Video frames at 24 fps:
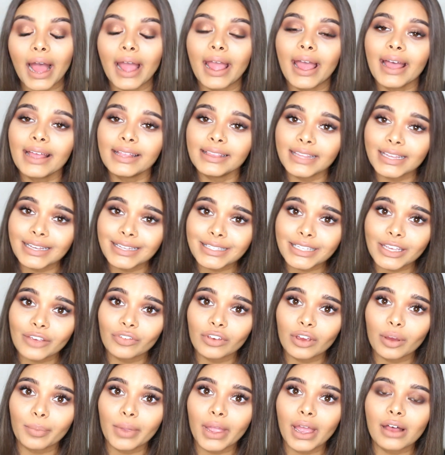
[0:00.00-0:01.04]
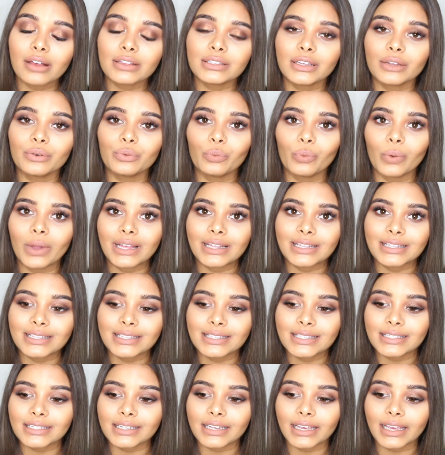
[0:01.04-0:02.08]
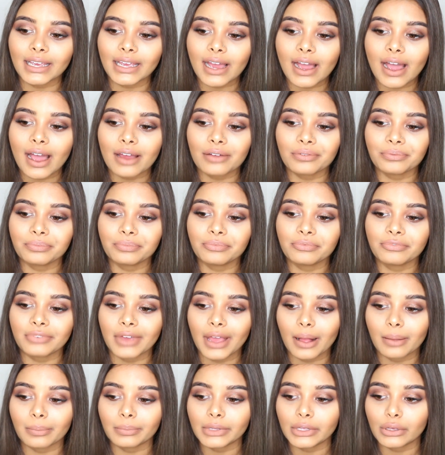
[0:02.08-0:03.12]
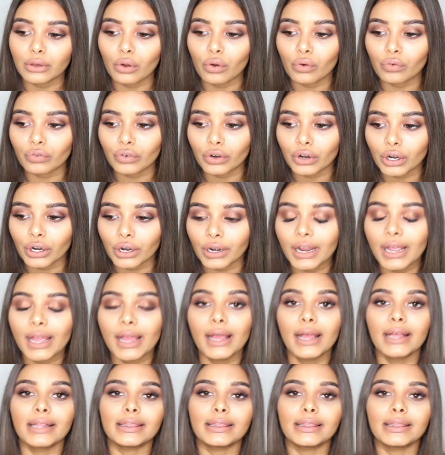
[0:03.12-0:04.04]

I had Thanksgiving on my house on Wednesday. I had family over.